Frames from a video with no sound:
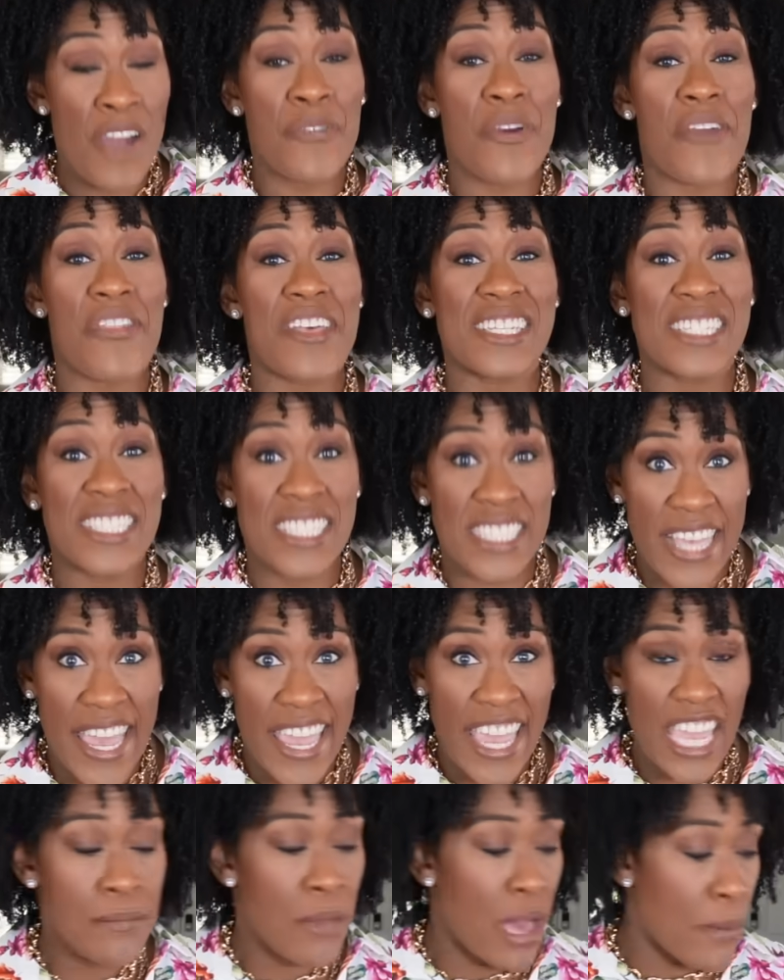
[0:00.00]
for the
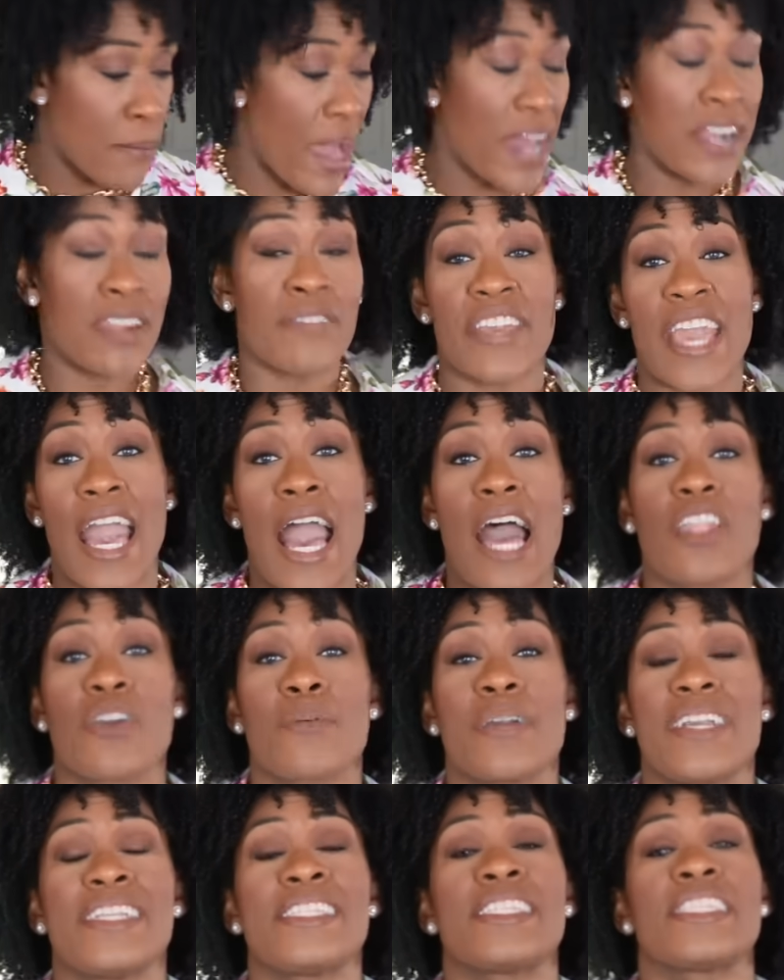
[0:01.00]
same amount of
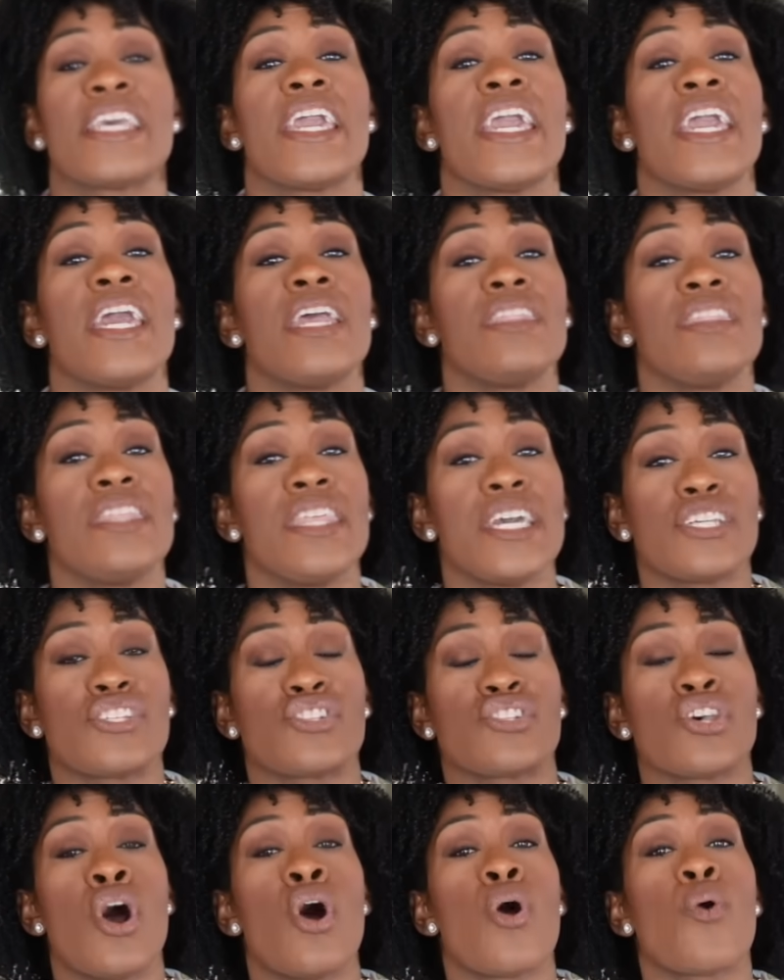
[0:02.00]
calories in
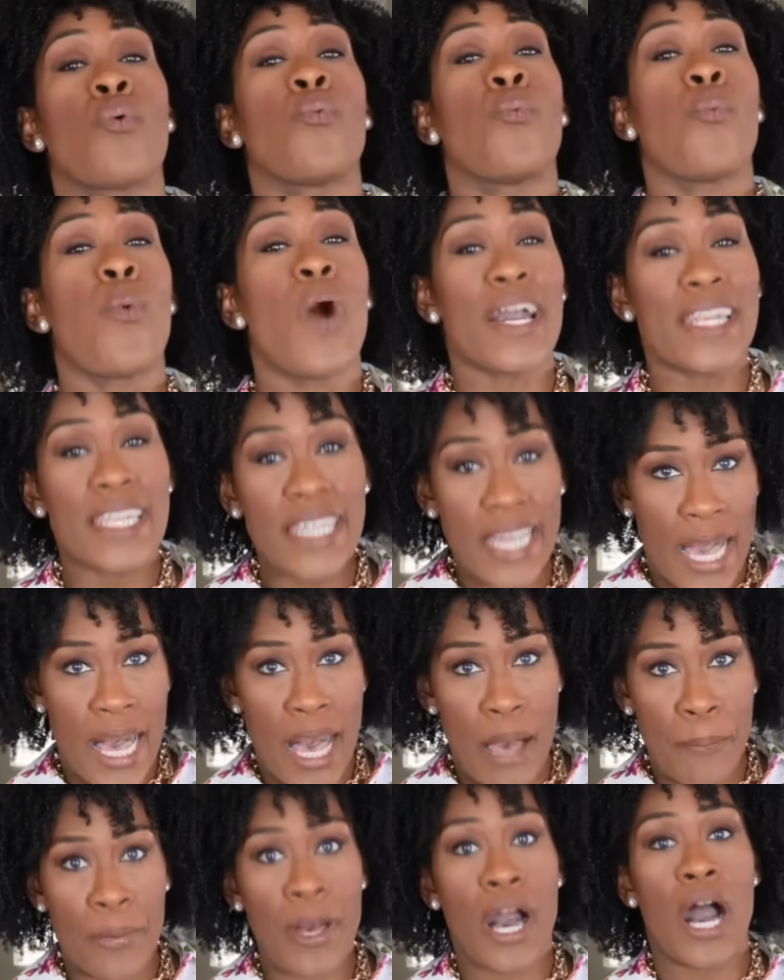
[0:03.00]
this 1
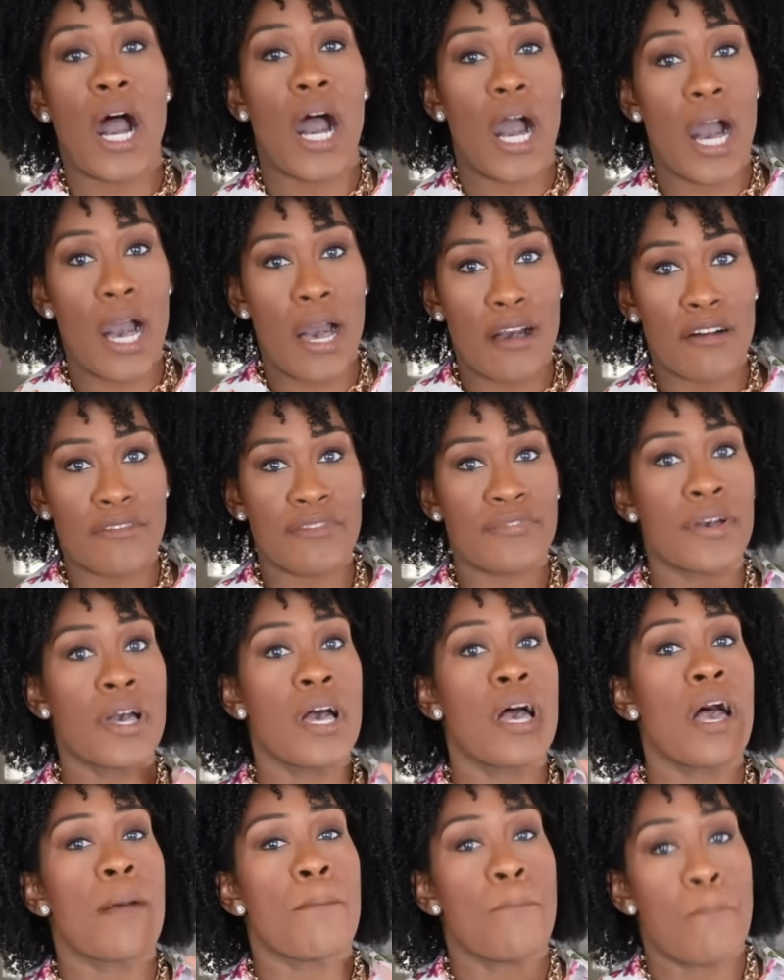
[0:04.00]
cup of
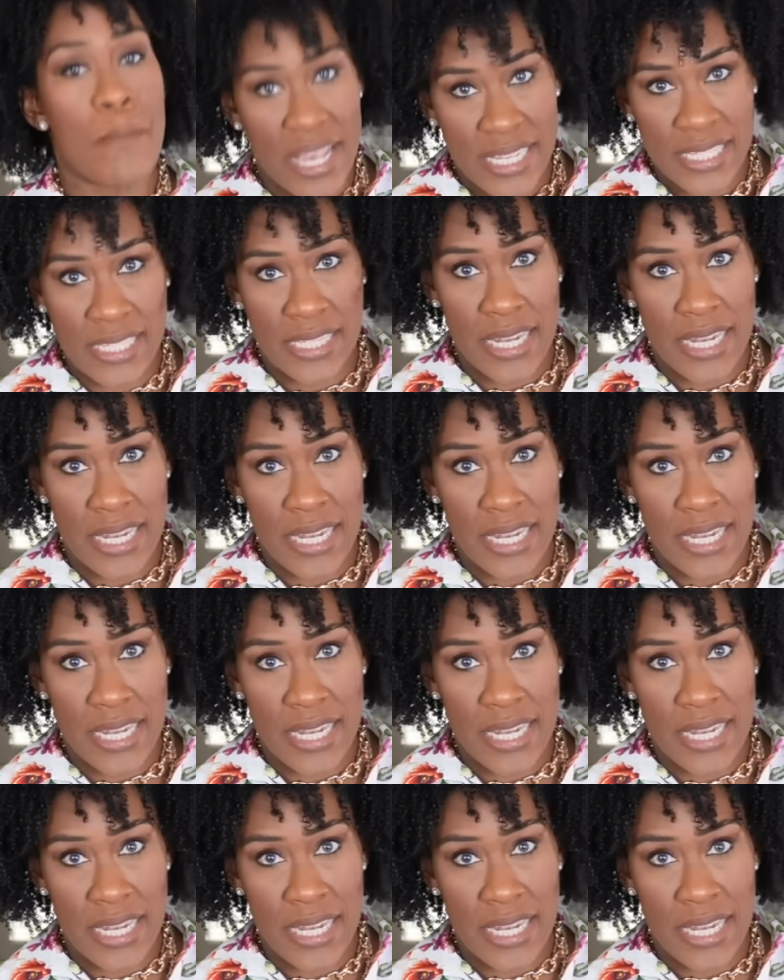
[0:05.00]
mixed